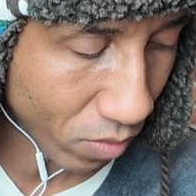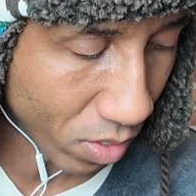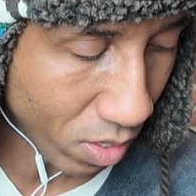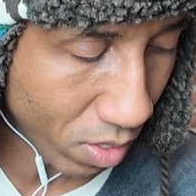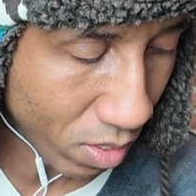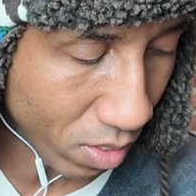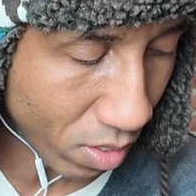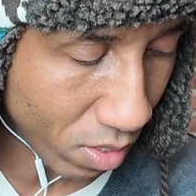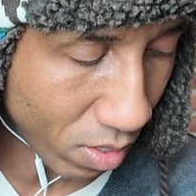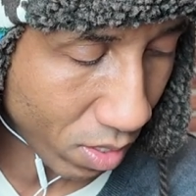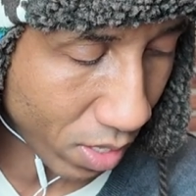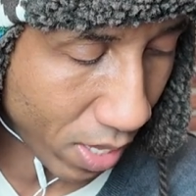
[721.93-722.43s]

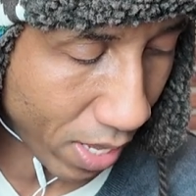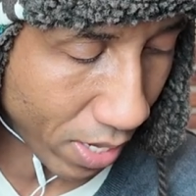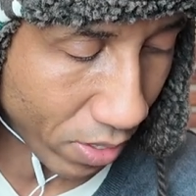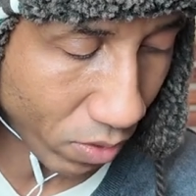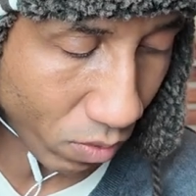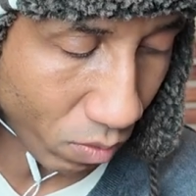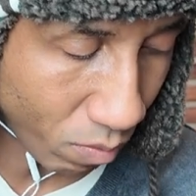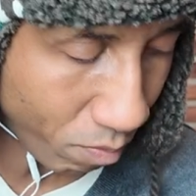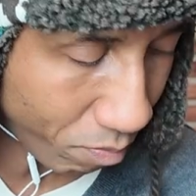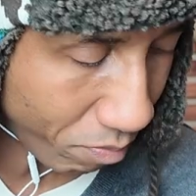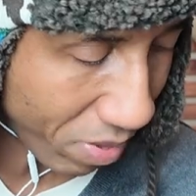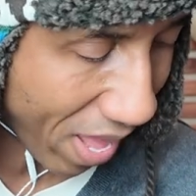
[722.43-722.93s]
I know
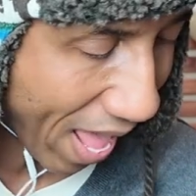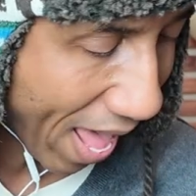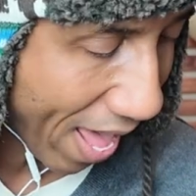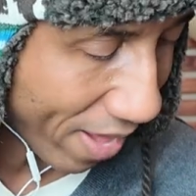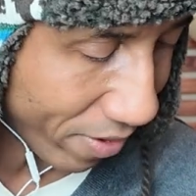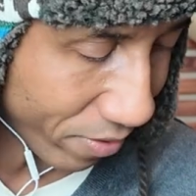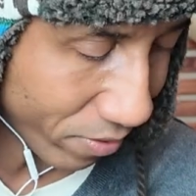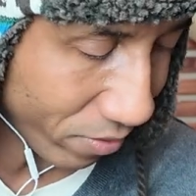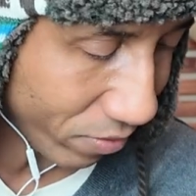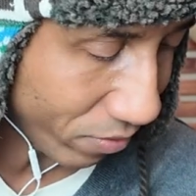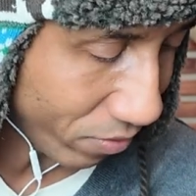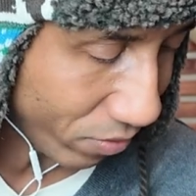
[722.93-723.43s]

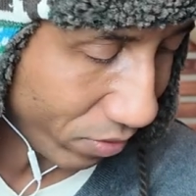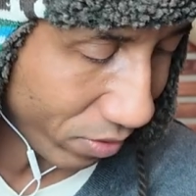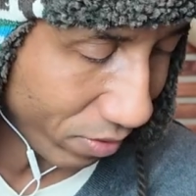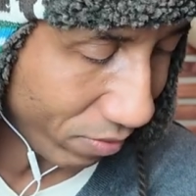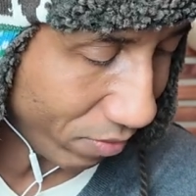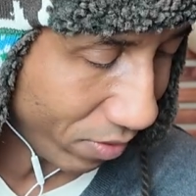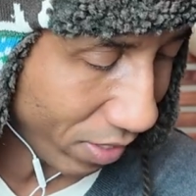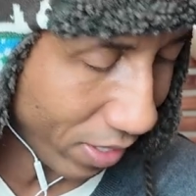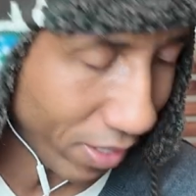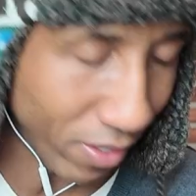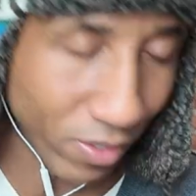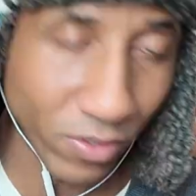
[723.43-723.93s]
patterns and
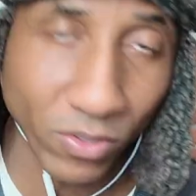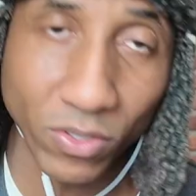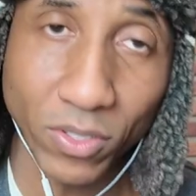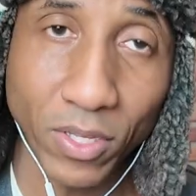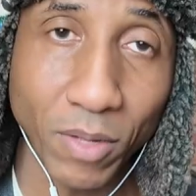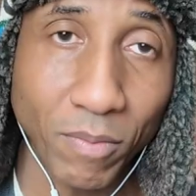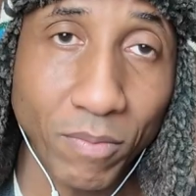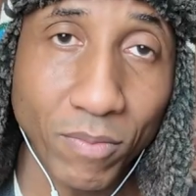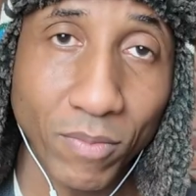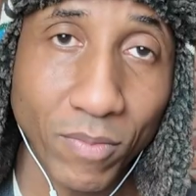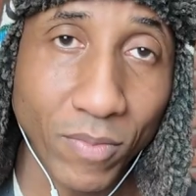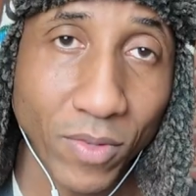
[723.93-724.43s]
things.
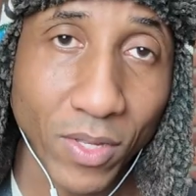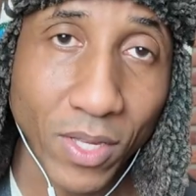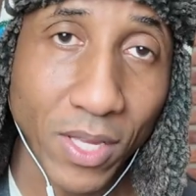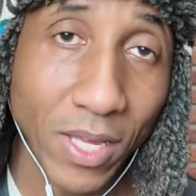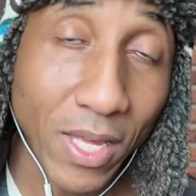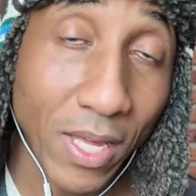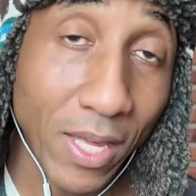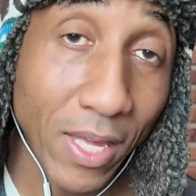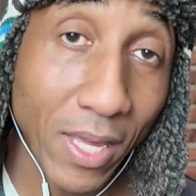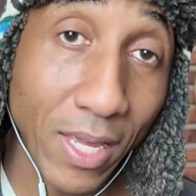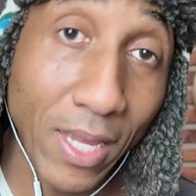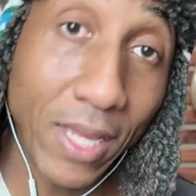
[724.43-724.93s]

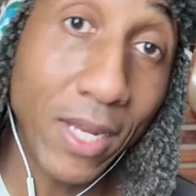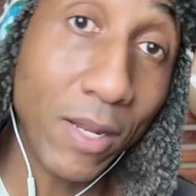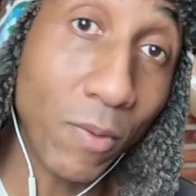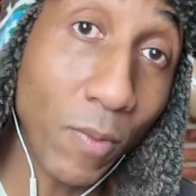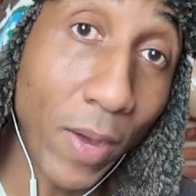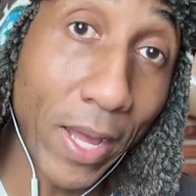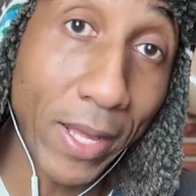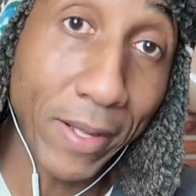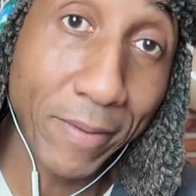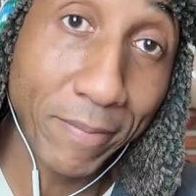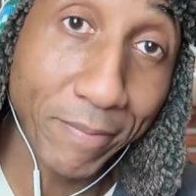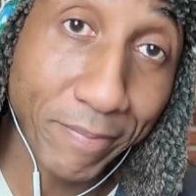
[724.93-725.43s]
Anyway,
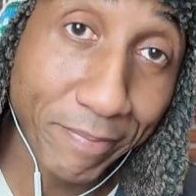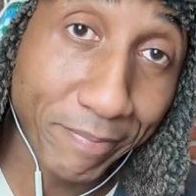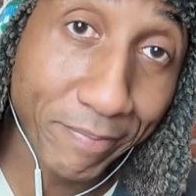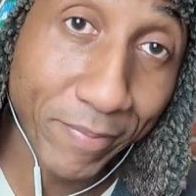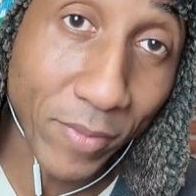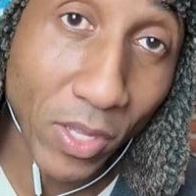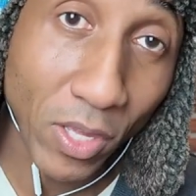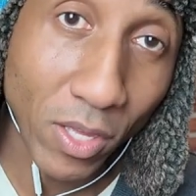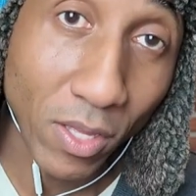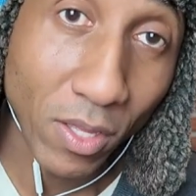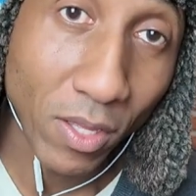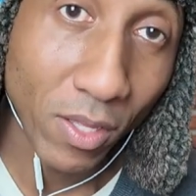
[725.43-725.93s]

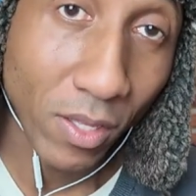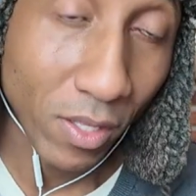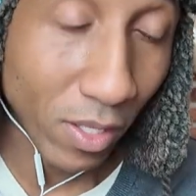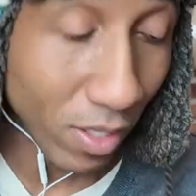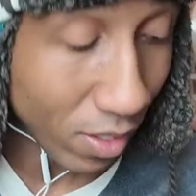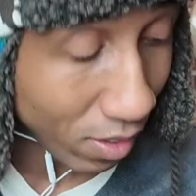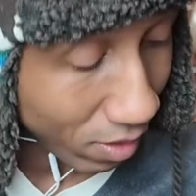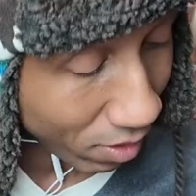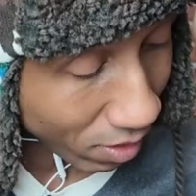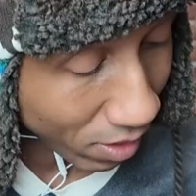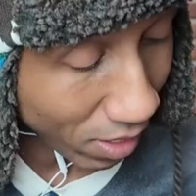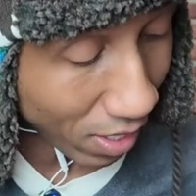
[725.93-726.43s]

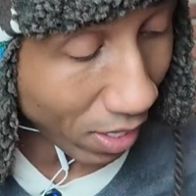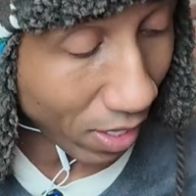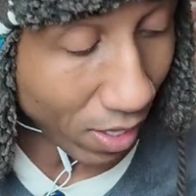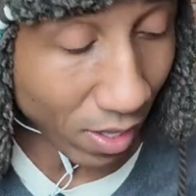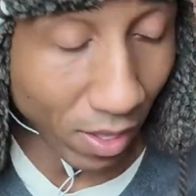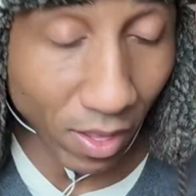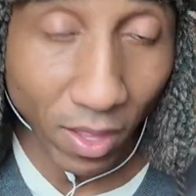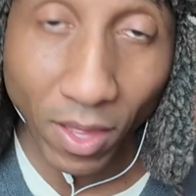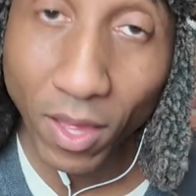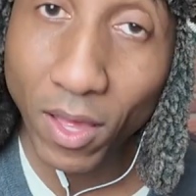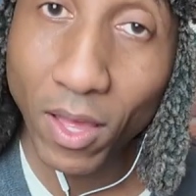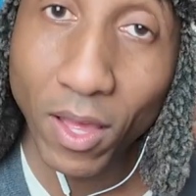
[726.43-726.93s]

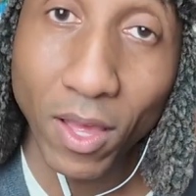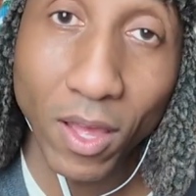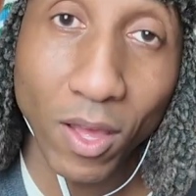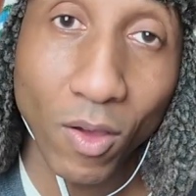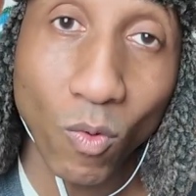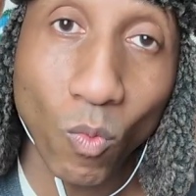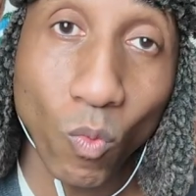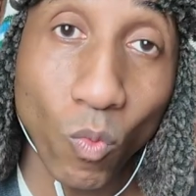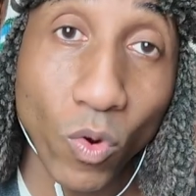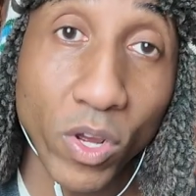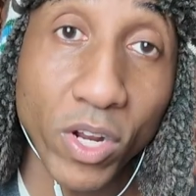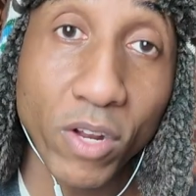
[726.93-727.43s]
we're
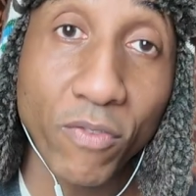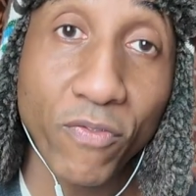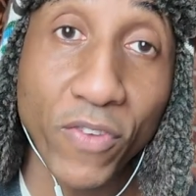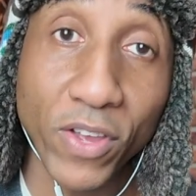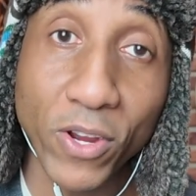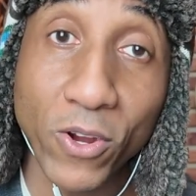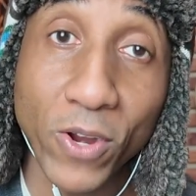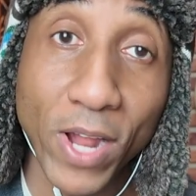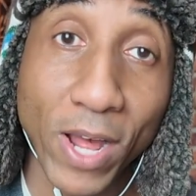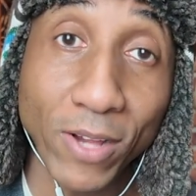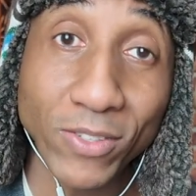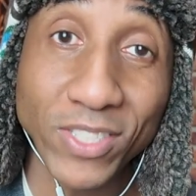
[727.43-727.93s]
going to figure it
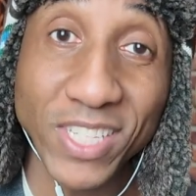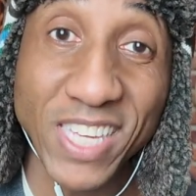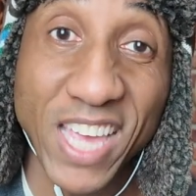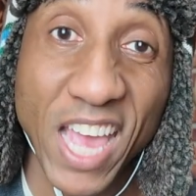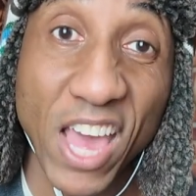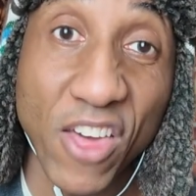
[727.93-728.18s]
out together.